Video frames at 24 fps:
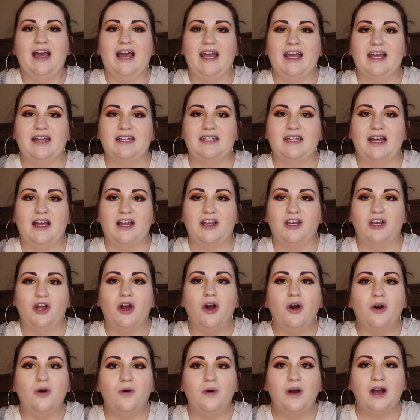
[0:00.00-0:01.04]
And I
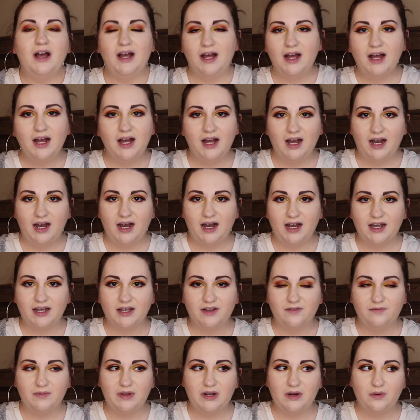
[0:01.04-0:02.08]
know I
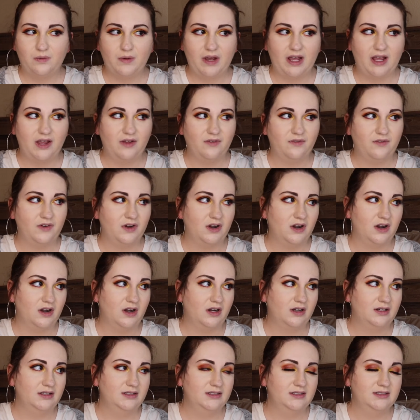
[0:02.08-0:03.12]
have been away
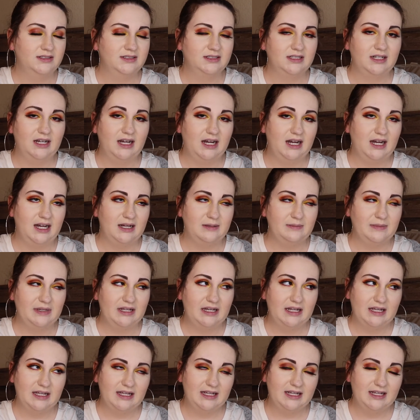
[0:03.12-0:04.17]
for a hot
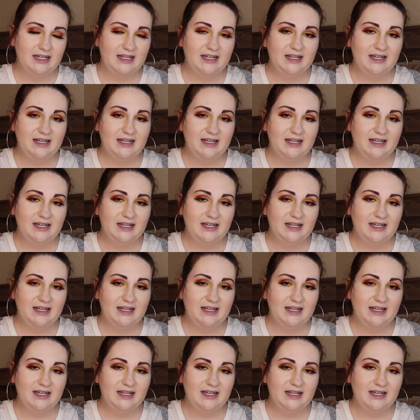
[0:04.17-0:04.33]
minute,